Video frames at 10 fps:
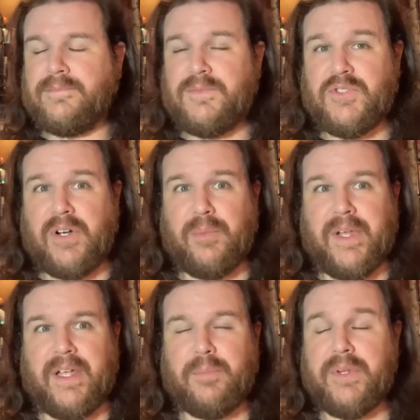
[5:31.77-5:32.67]
drawing a
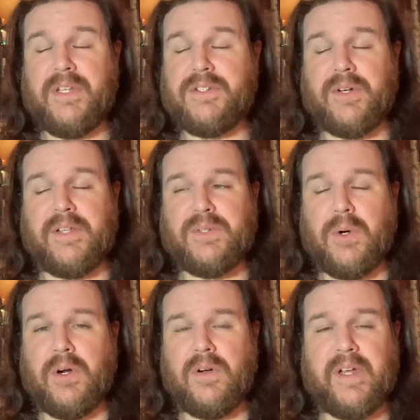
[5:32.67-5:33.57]
blank, Benicio del
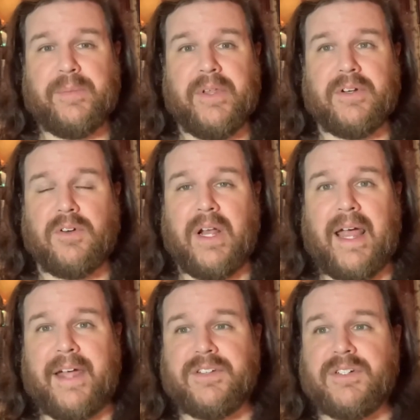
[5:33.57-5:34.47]
Toro, a couple other great
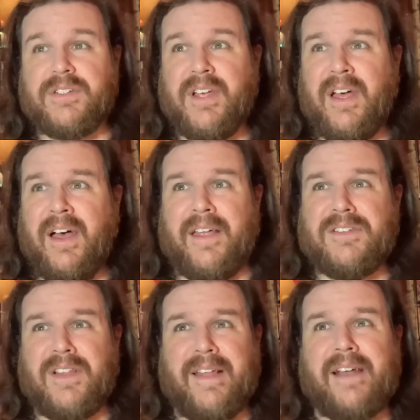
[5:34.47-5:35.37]
actors.
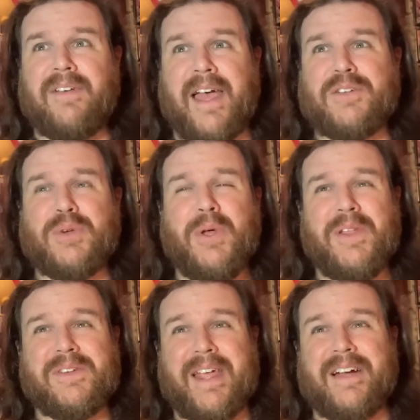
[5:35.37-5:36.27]
There's a lot of actual
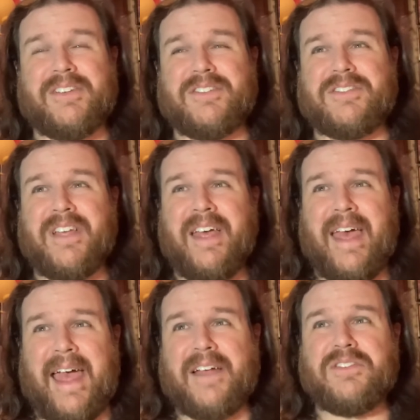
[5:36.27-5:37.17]

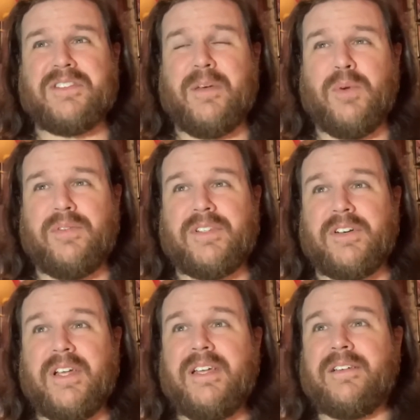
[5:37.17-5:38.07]
actors in that movie that
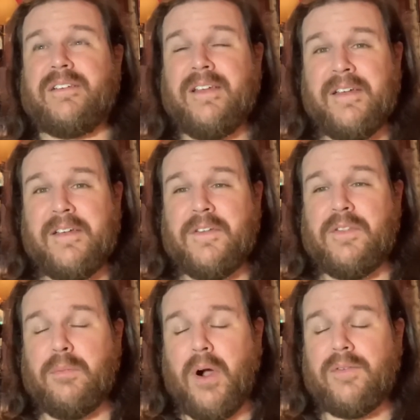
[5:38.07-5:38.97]
are in
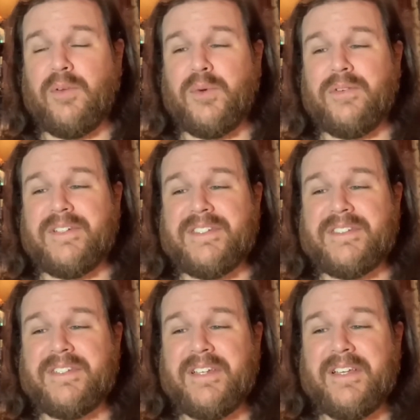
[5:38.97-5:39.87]
the Marvel
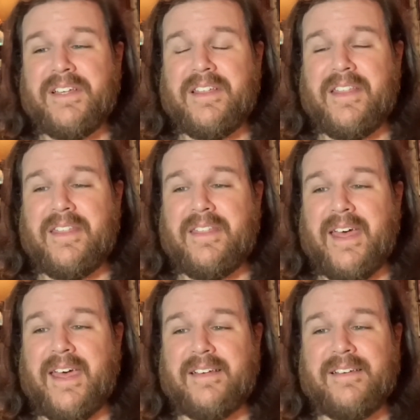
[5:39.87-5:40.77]
movies that